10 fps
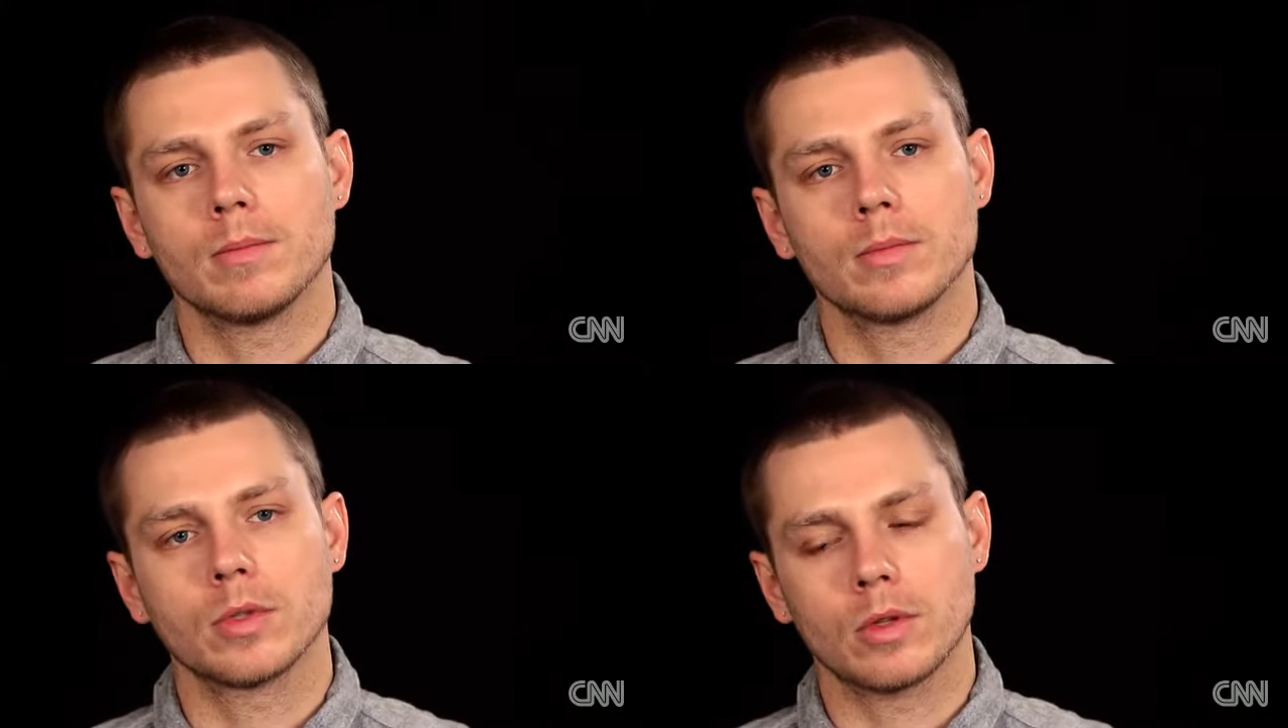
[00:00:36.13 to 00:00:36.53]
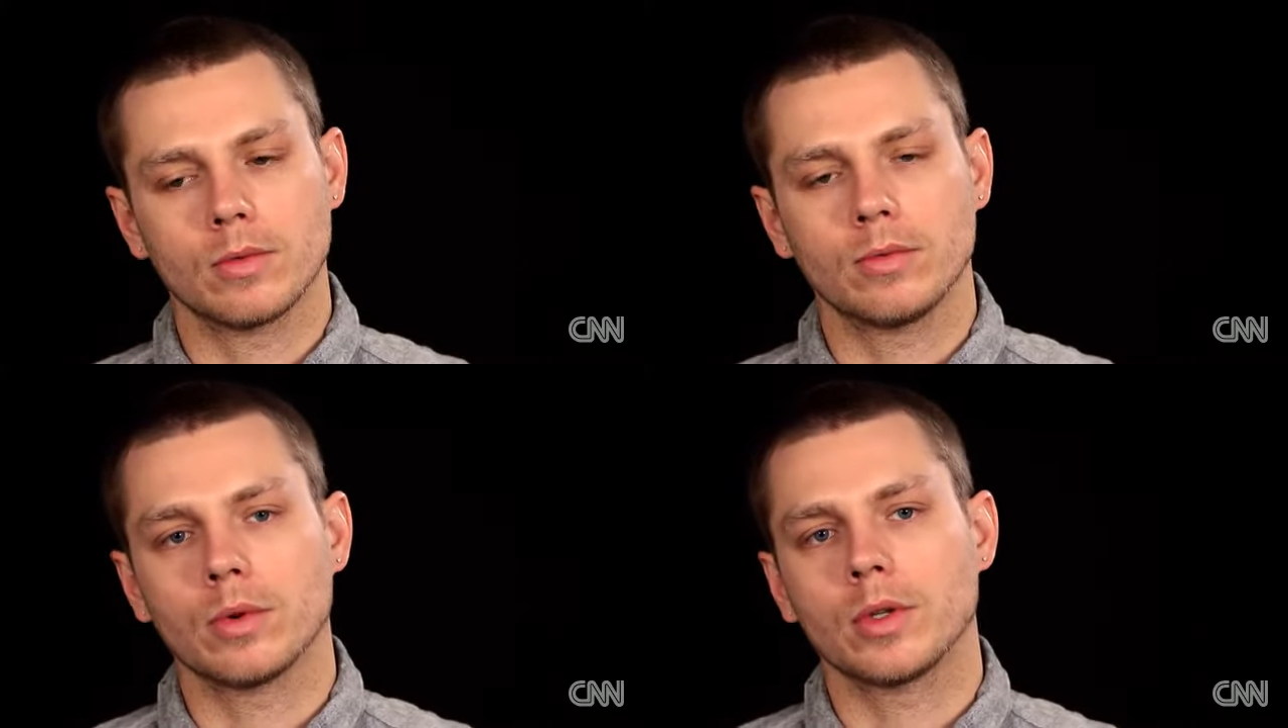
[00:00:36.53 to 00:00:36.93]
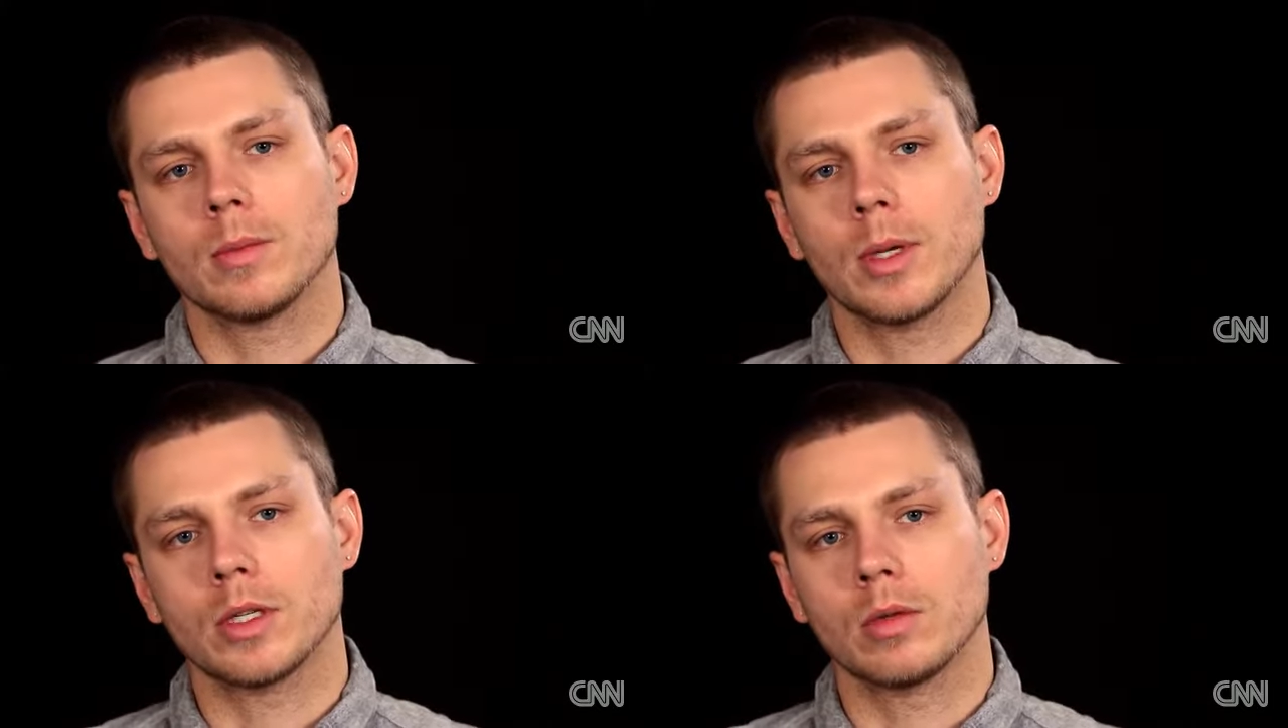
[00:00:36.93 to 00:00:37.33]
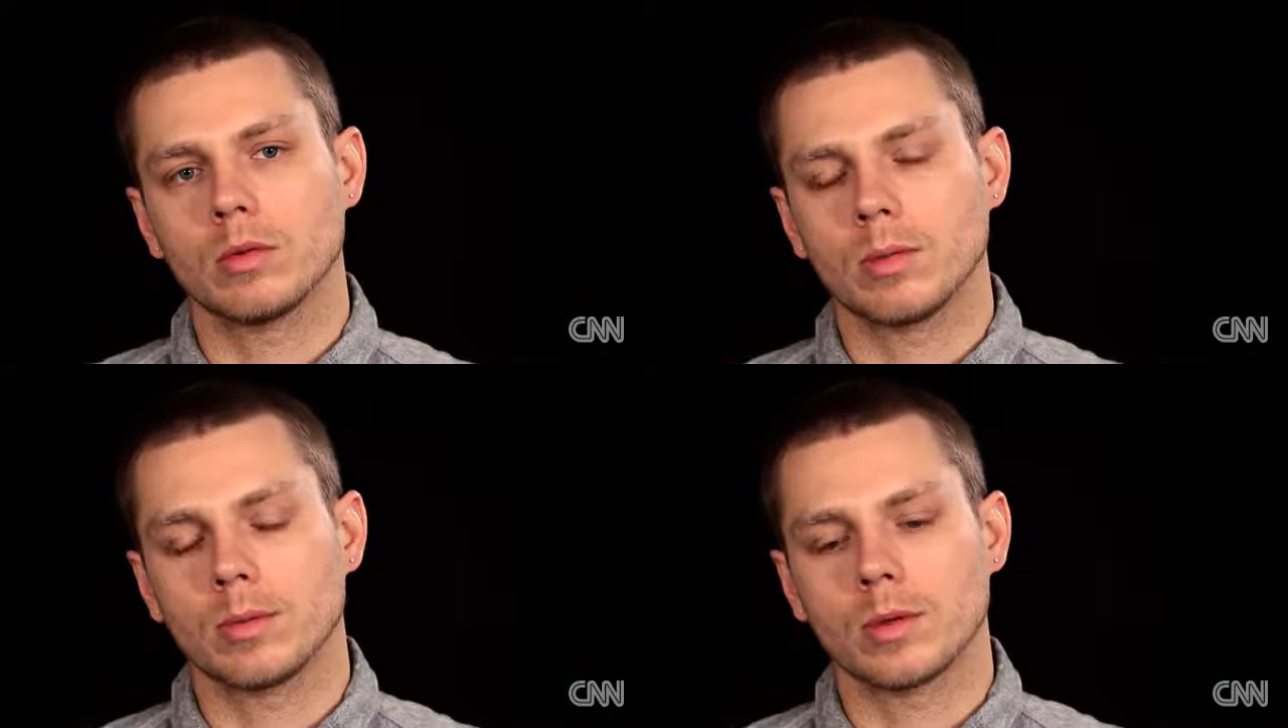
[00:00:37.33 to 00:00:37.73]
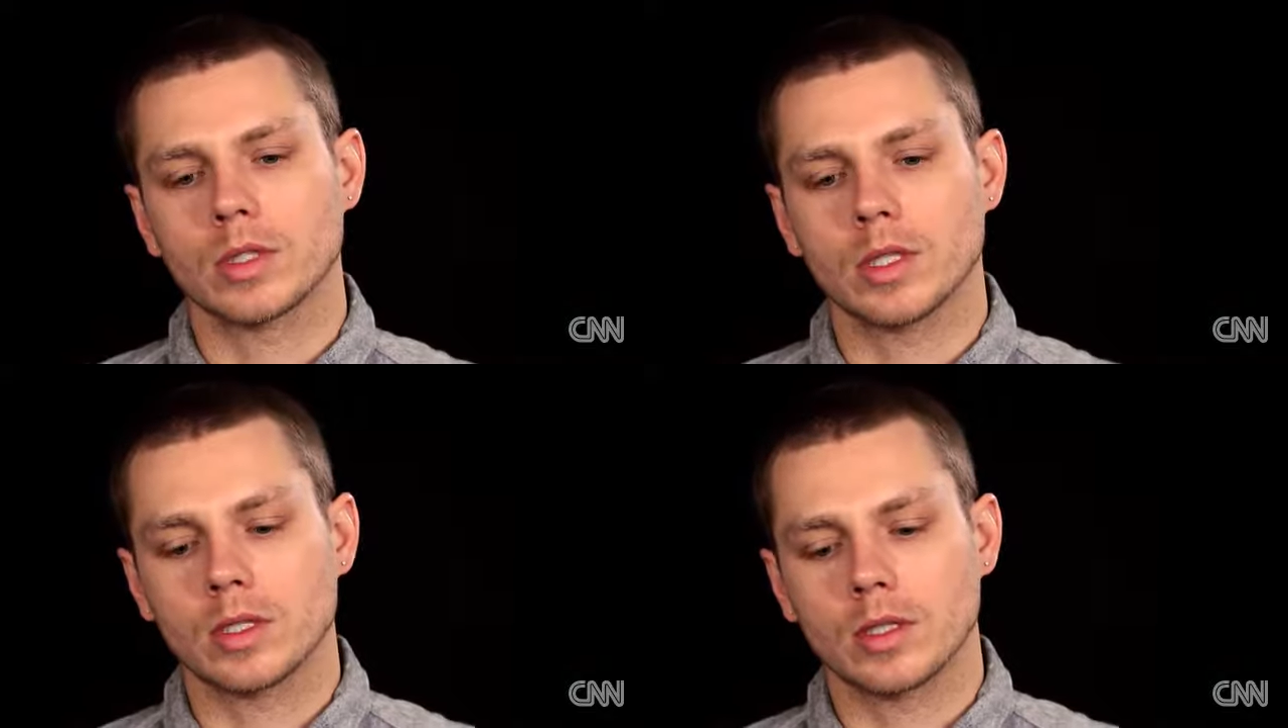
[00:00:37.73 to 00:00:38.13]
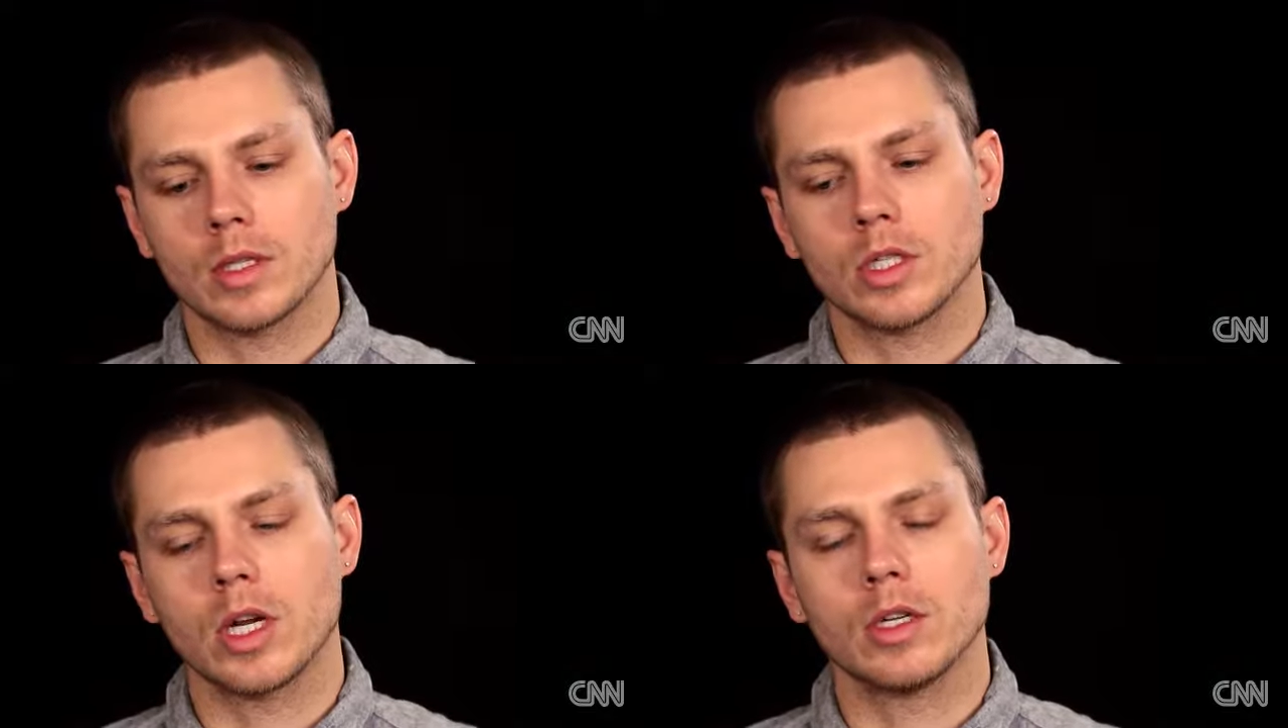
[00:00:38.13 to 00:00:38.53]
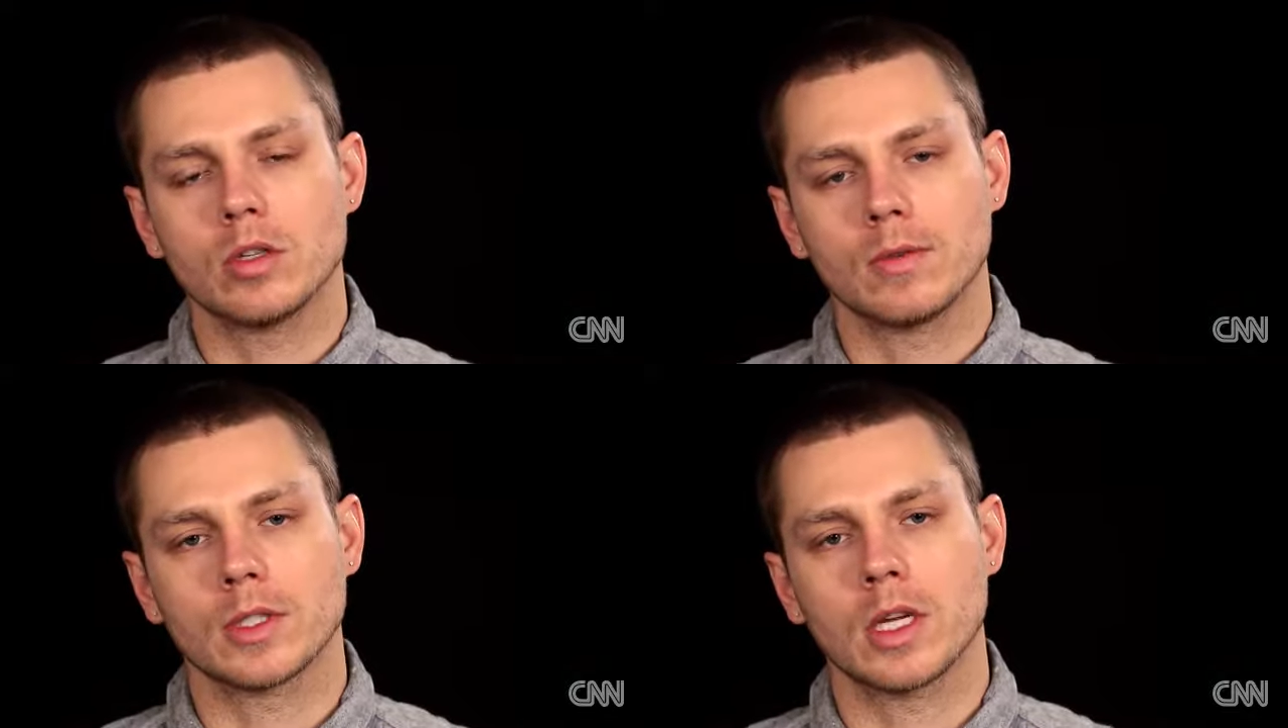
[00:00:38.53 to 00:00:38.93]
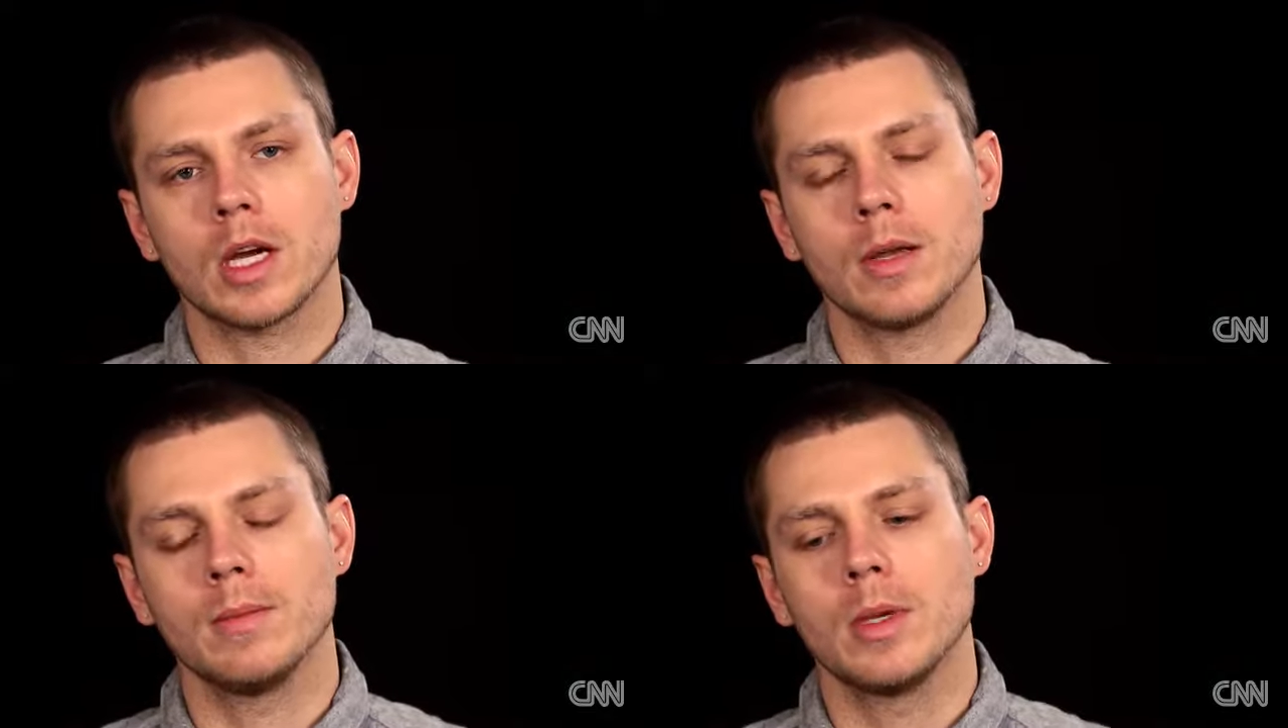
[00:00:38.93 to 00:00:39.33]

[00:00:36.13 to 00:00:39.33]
So the fourth dimension we're proposing is the change over time.